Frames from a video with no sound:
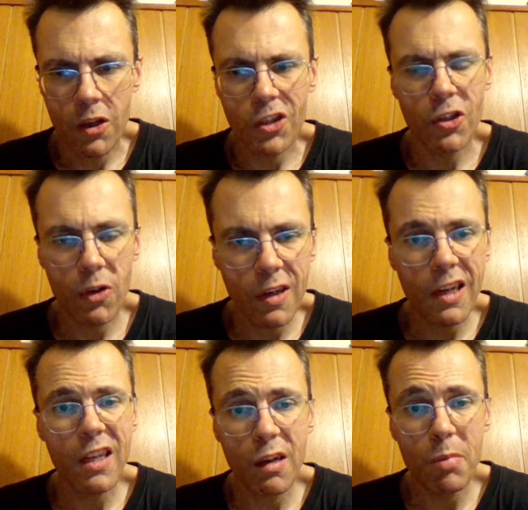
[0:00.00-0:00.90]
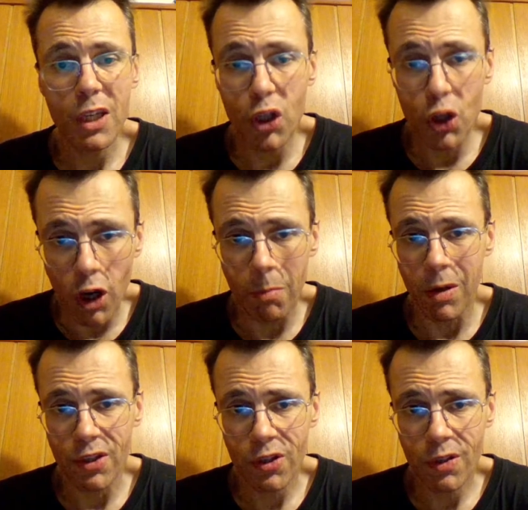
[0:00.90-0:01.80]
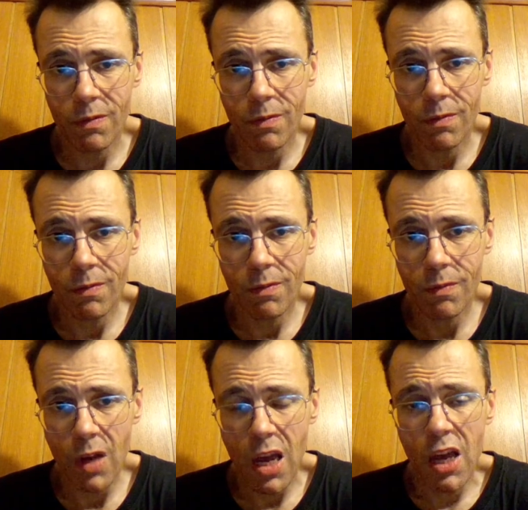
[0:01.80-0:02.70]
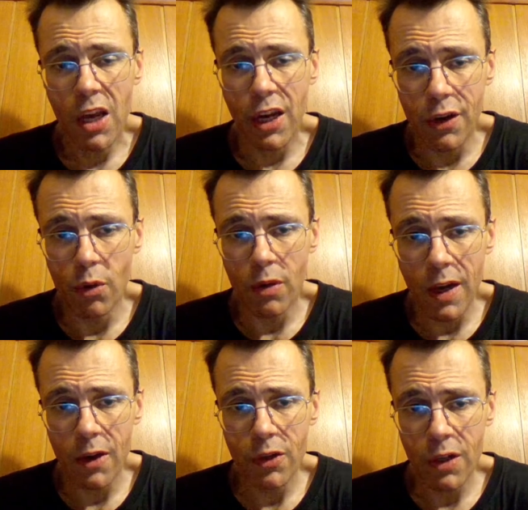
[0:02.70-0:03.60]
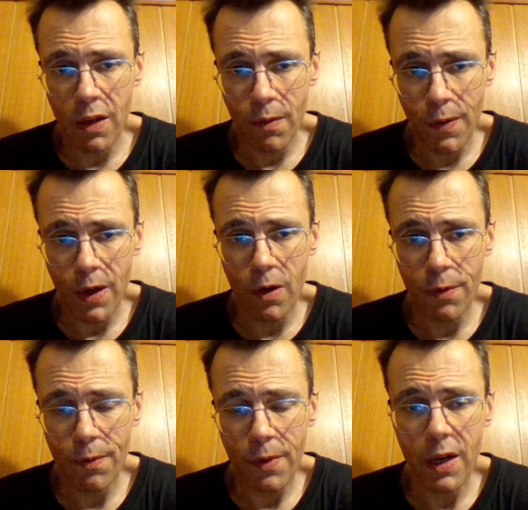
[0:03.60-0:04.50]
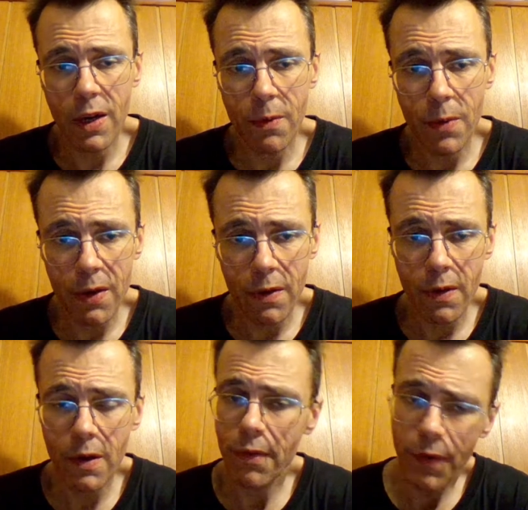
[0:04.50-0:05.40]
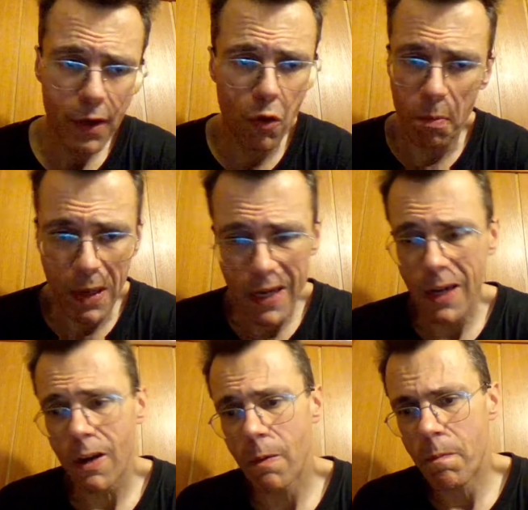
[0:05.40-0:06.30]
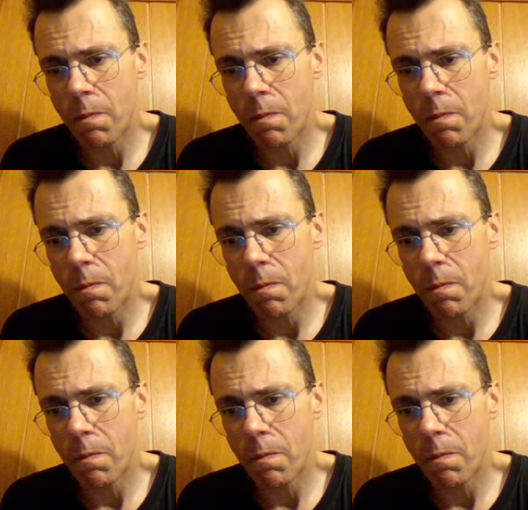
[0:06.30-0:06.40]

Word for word: so that I can be jobless. In 2012, I rated her, if I go back,